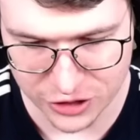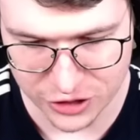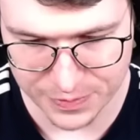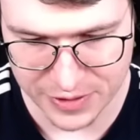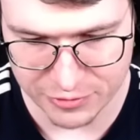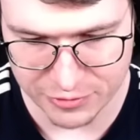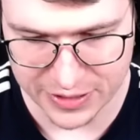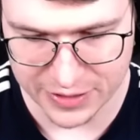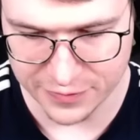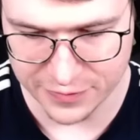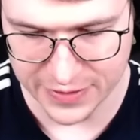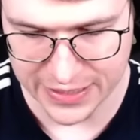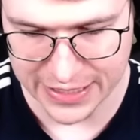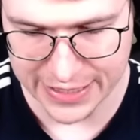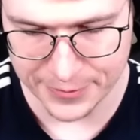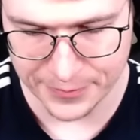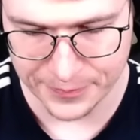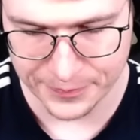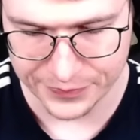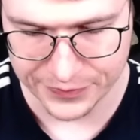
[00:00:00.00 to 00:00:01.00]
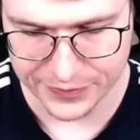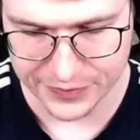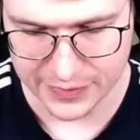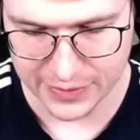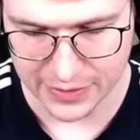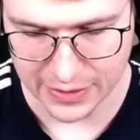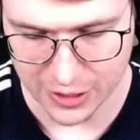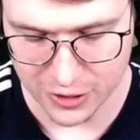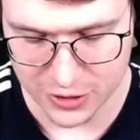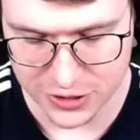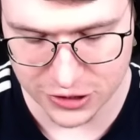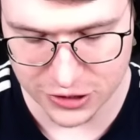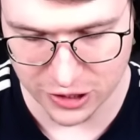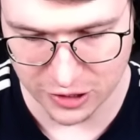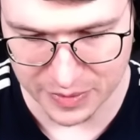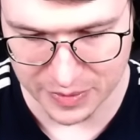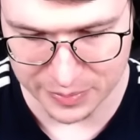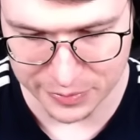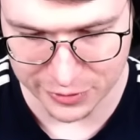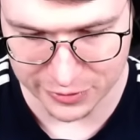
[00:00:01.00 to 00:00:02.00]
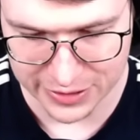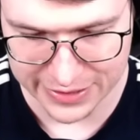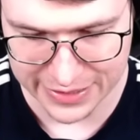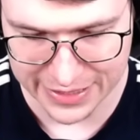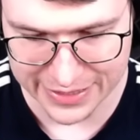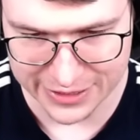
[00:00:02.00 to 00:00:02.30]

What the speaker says: be really fine. I also got my bowl in hand.